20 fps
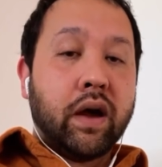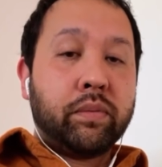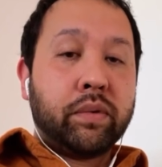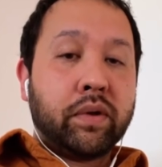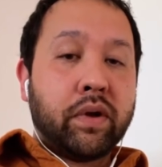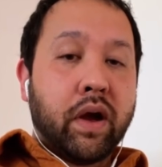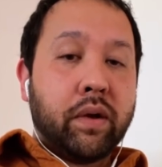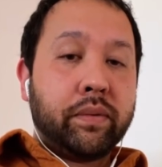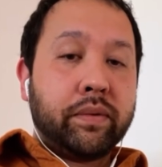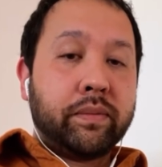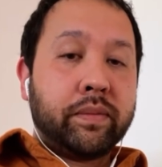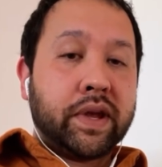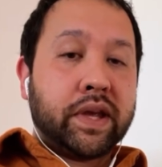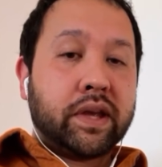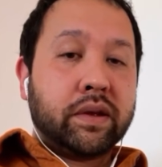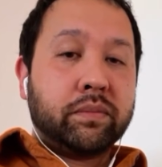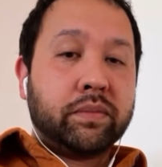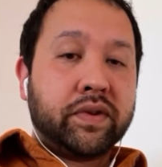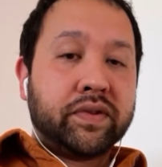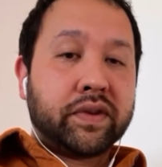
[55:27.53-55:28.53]
I've been
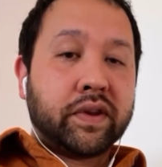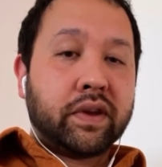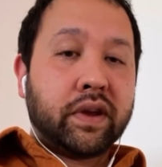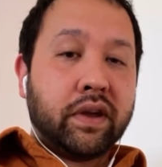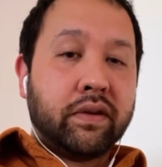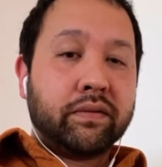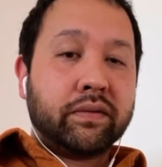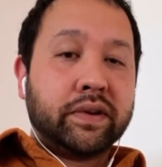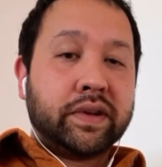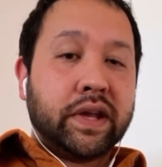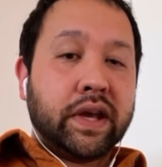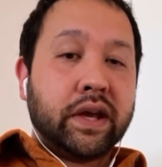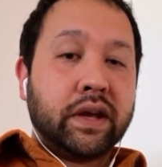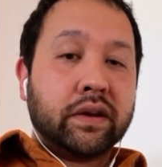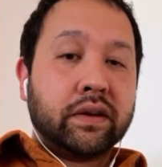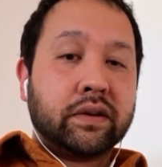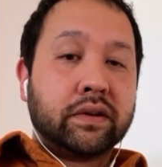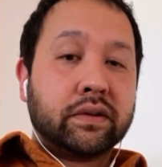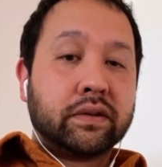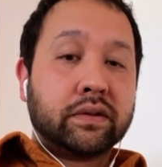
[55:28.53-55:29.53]
making music every
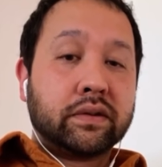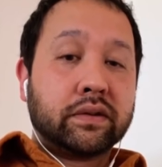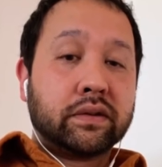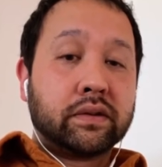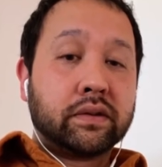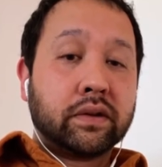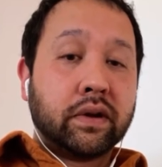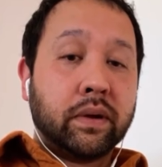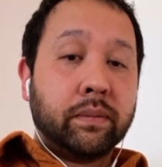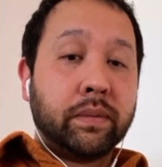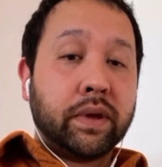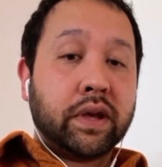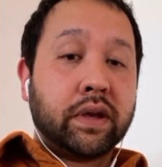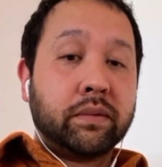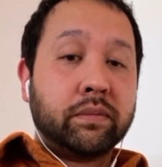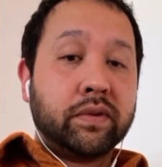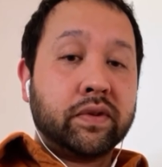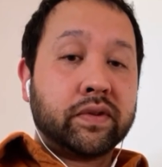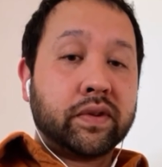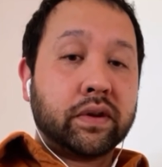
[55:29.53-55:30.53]
day. I'm
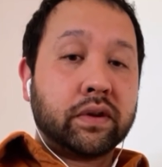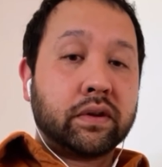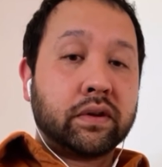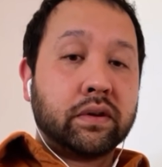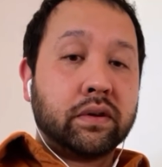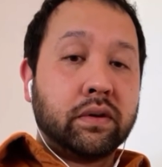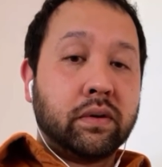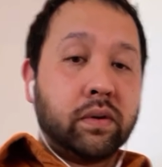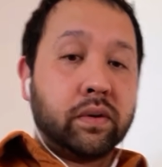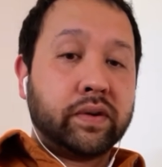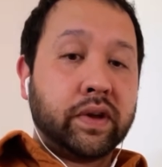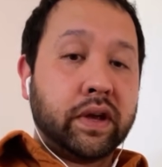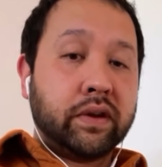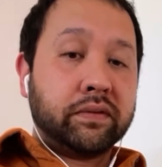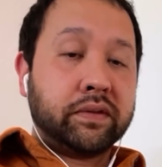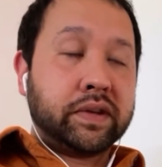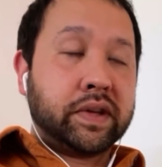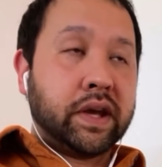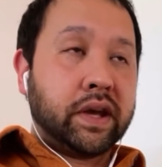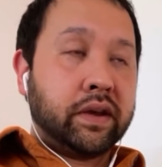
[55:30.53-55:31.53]
making music all
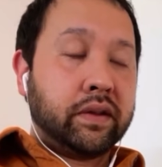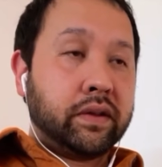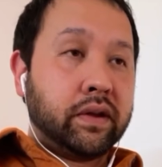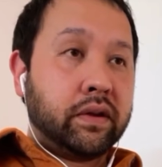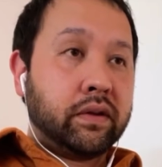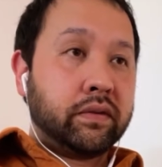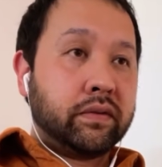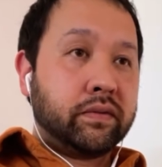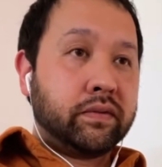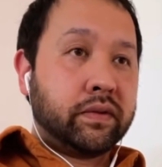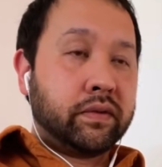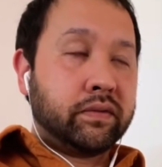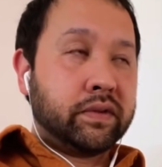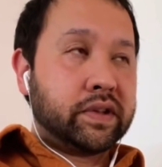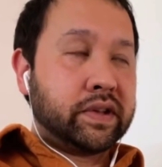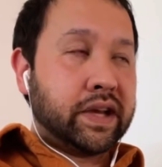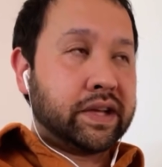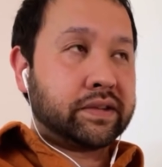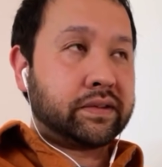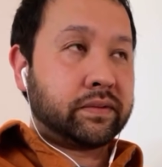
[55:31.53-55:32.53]
day, every day.
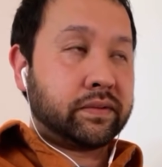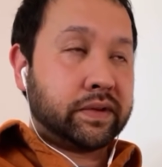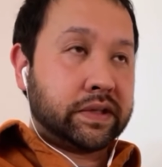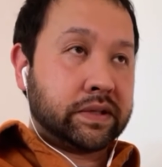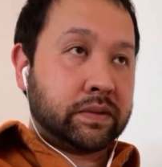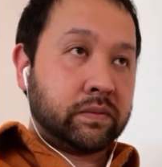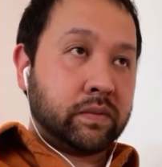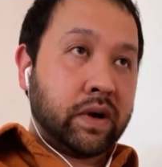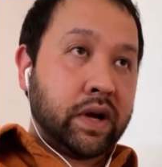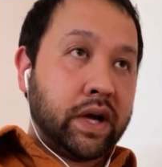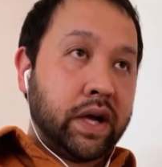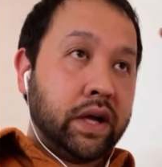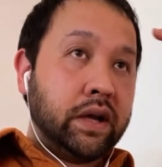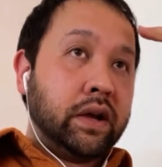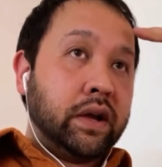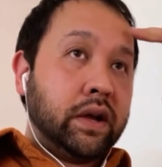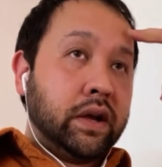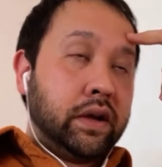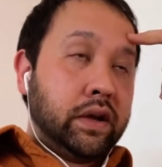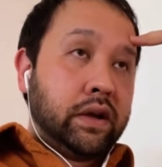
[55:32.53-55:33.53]
That's the reason why
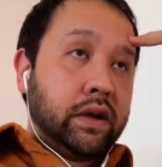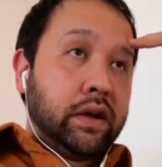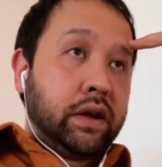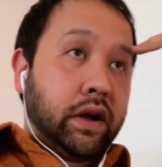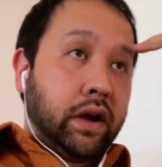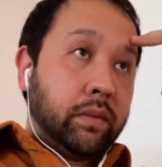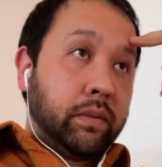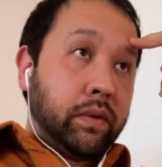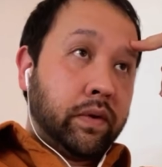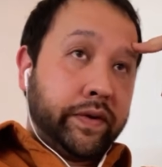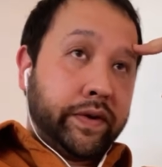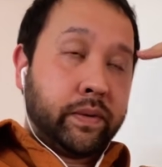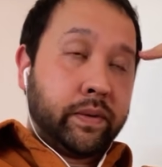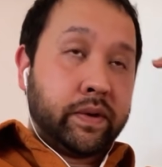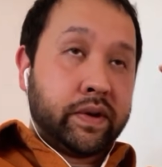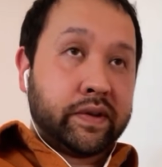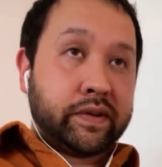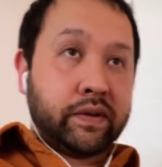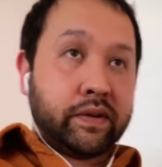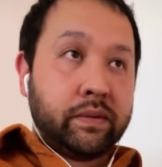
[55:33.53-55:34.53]
I'm on
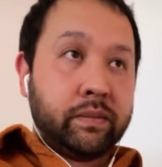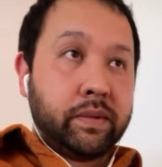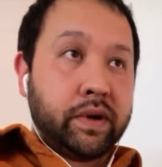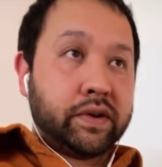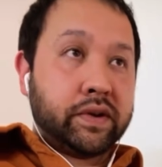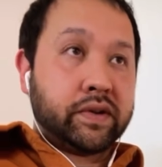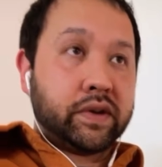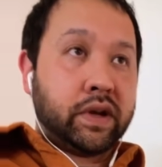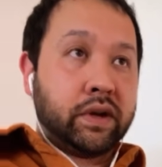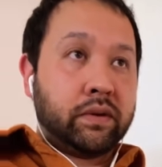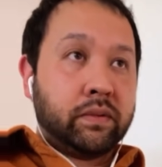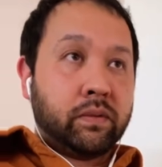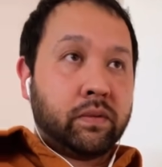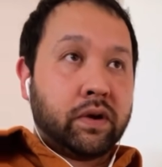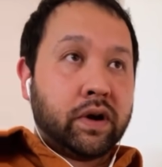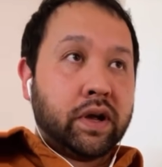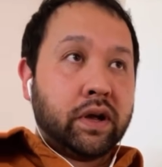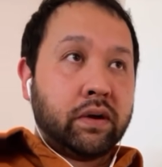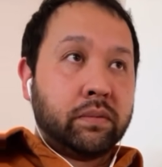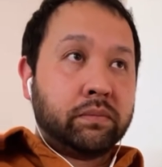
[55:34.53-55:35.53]
Twitter so much and
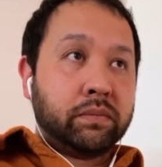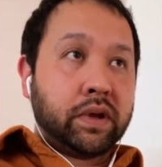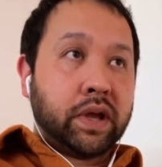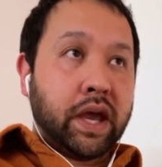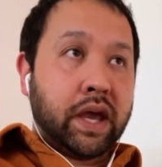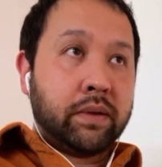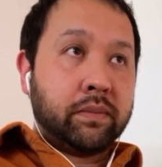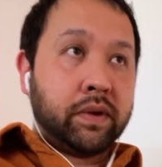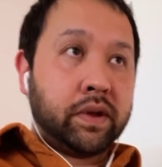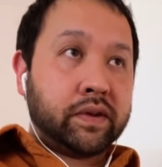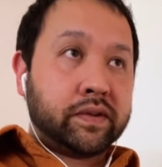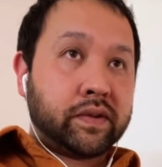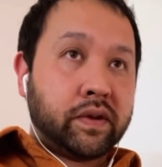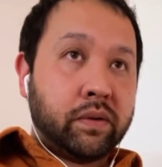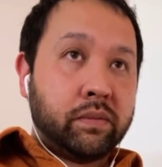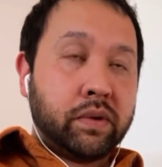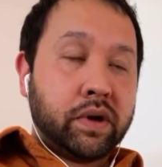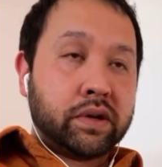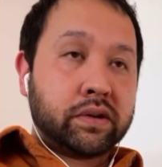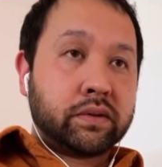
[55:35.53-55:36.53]
why I'm gaming
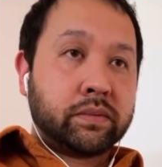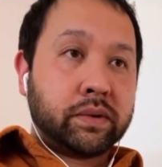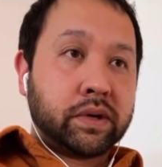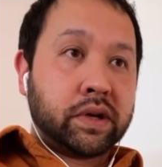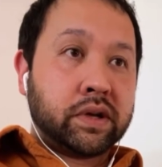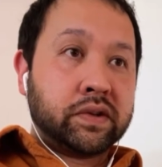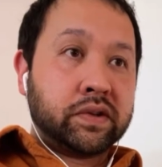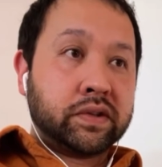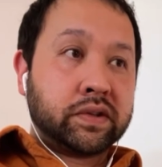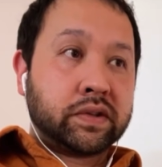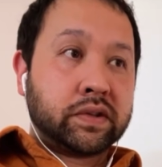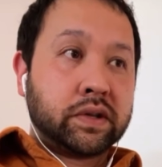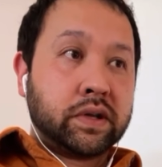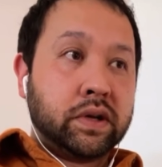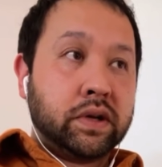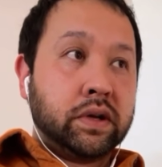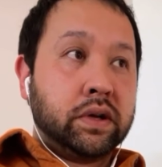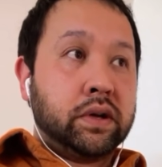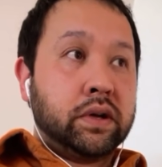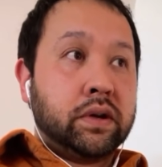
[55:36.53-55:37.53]
so much, because
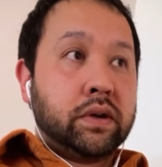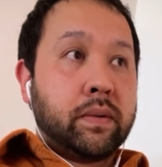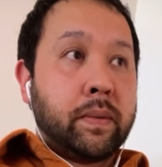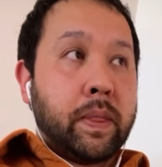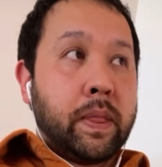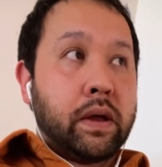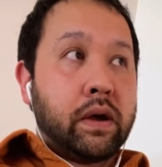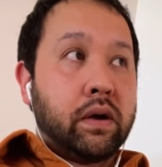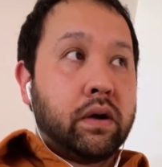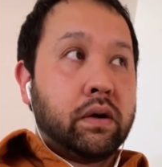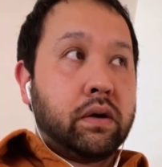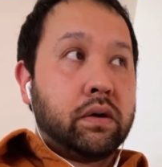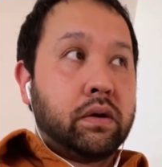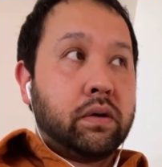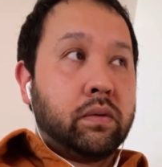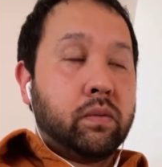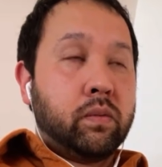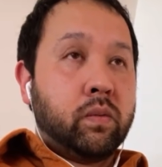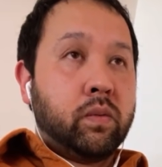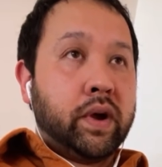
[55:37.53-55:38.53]

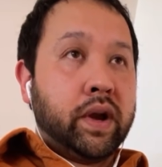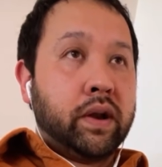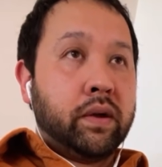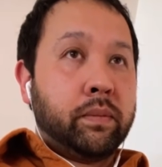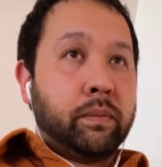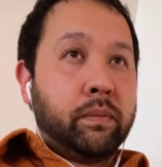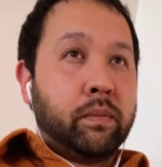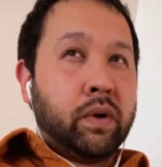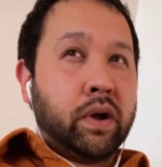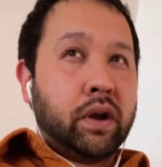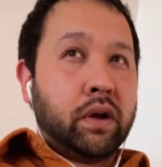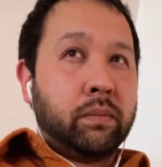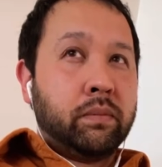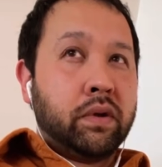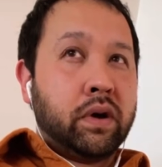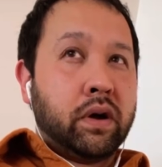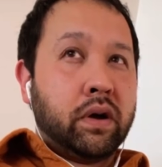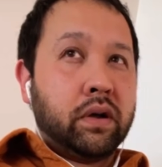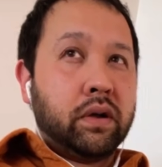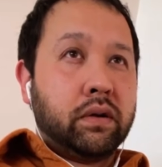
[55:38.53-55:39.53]
when
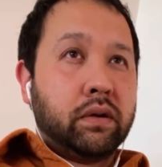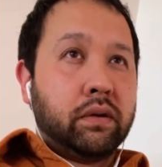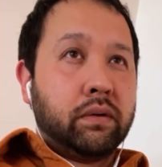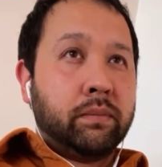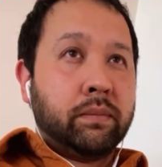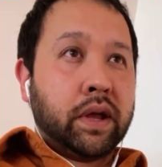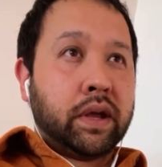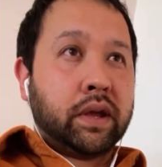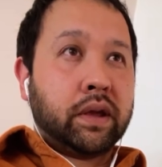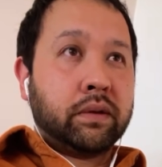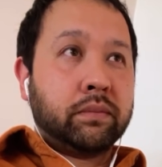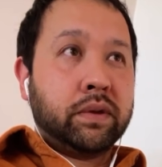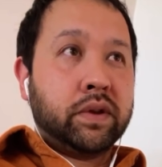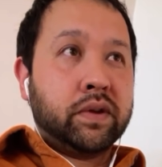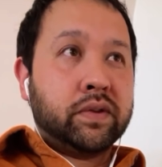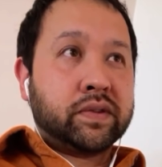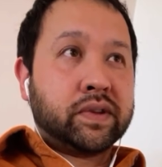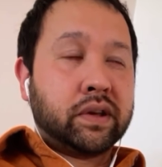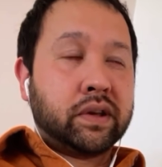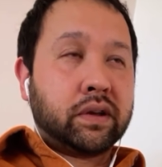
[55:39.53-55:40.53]
I'm not making
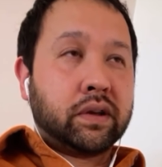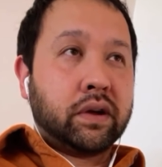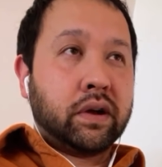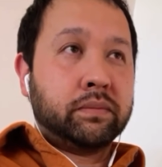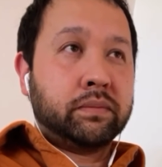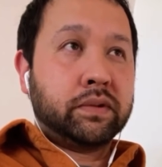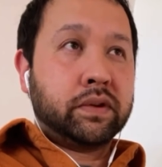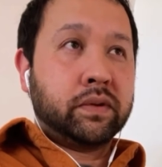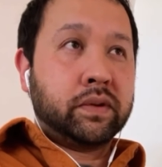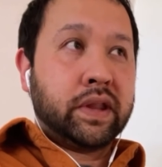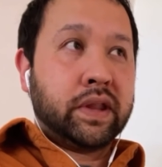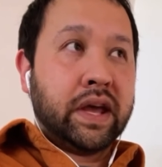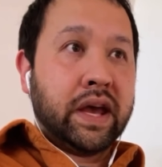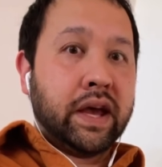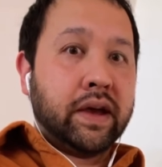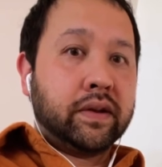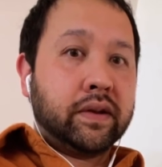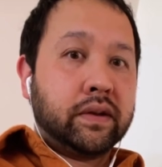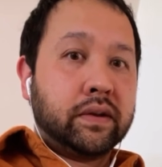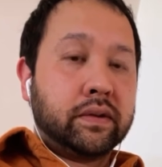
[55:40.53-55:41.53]
music, I'm doing
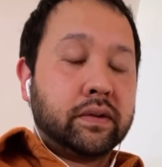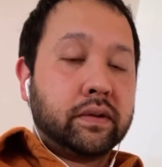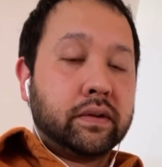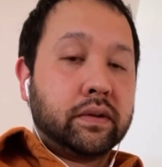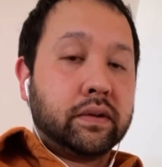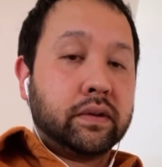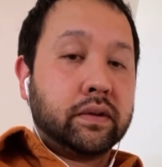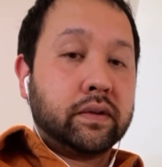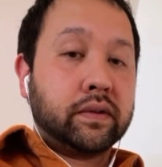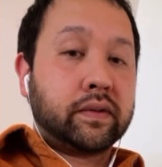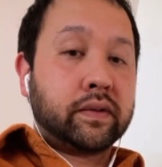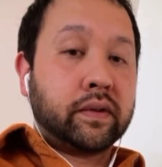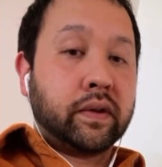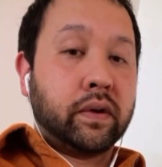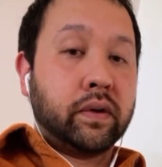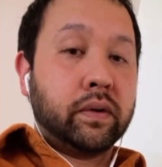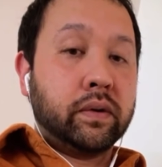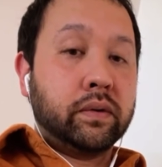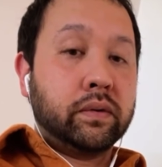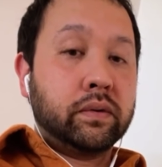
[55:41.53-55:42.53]
that.
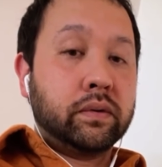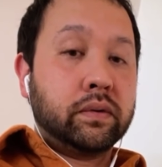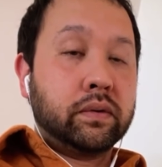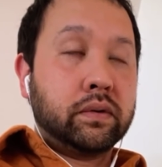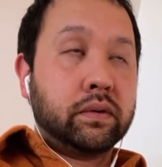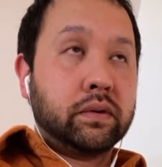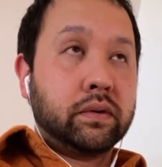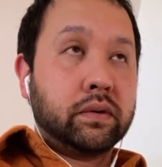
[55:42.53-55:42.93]
So